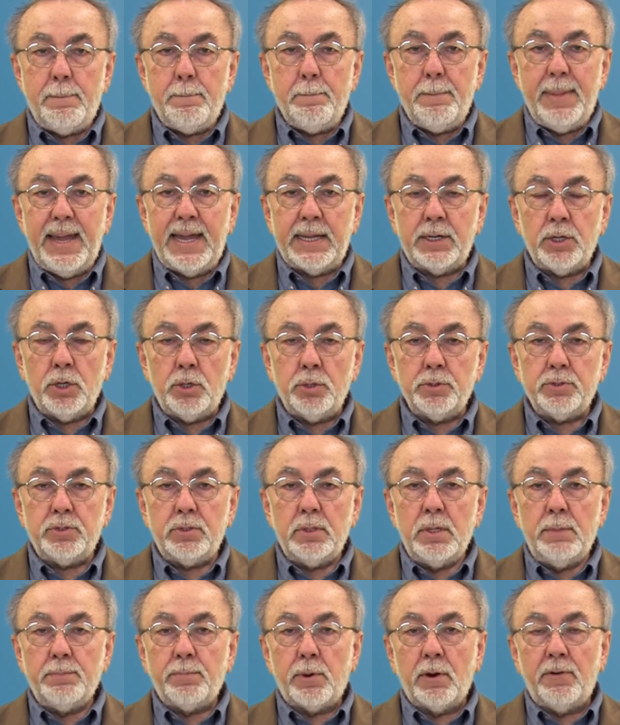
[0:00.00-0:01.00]

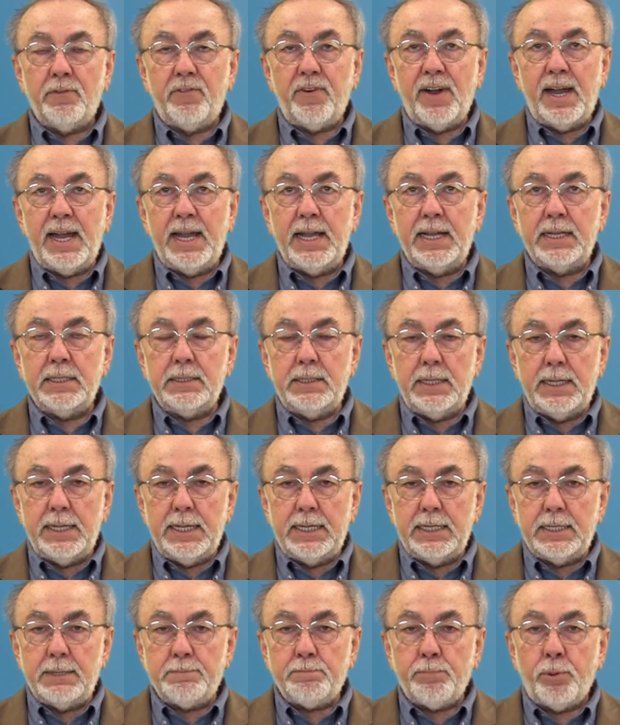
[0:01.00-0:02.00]
Meadows provide
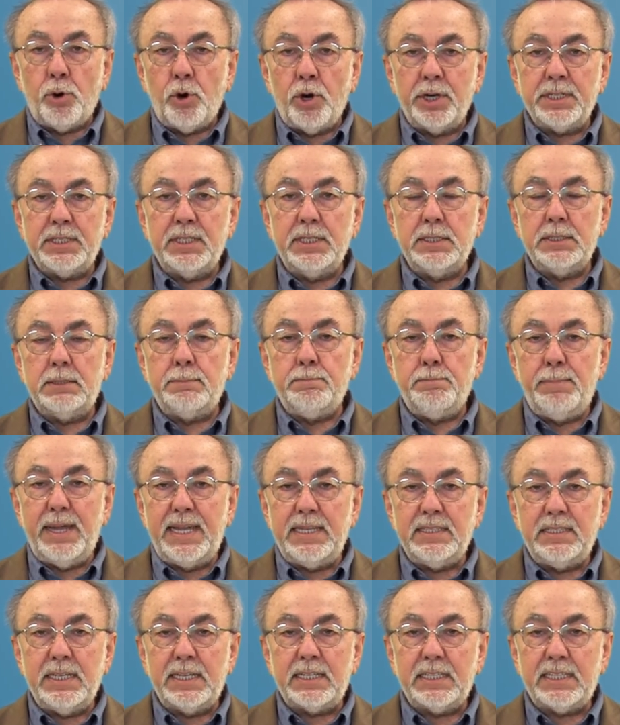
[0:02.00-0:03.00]
an important
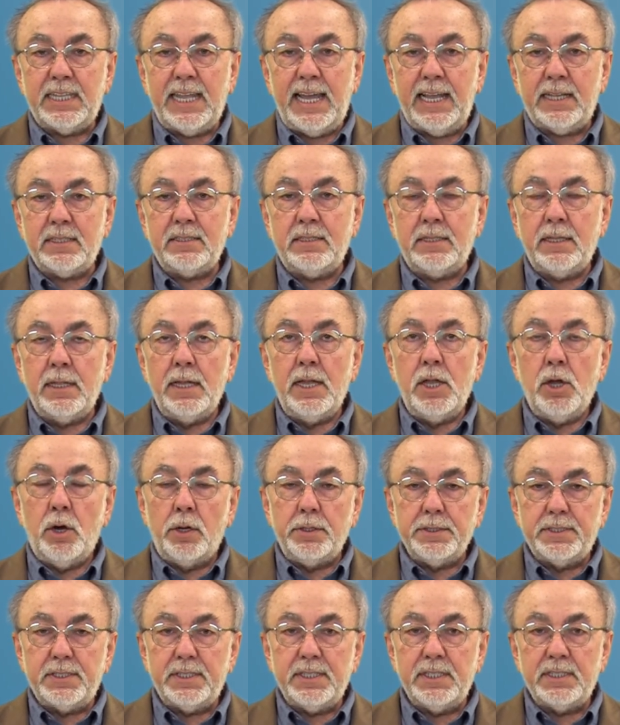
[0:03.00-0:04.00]
basic text
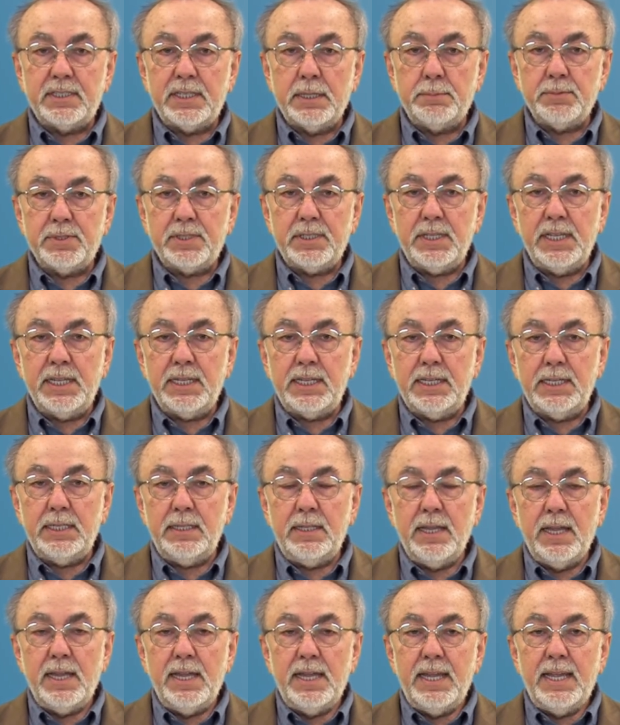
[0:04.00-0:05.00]
on systems
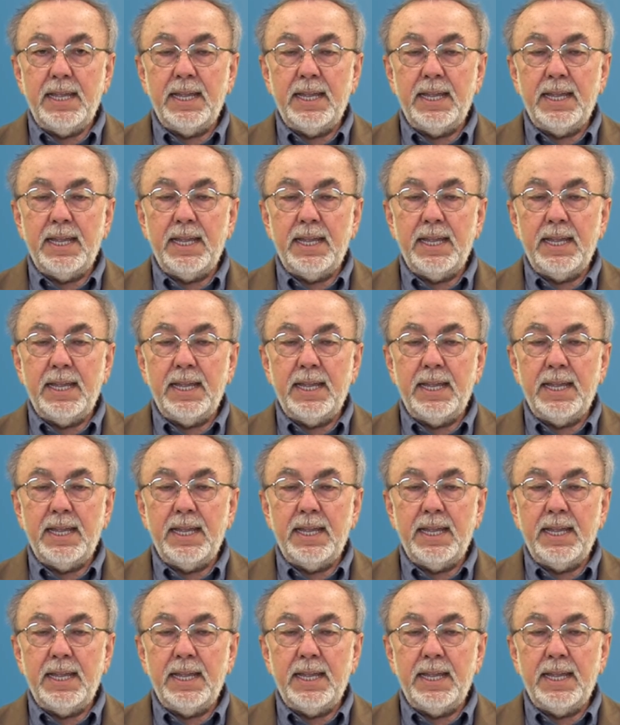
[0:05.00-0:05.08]
thinking.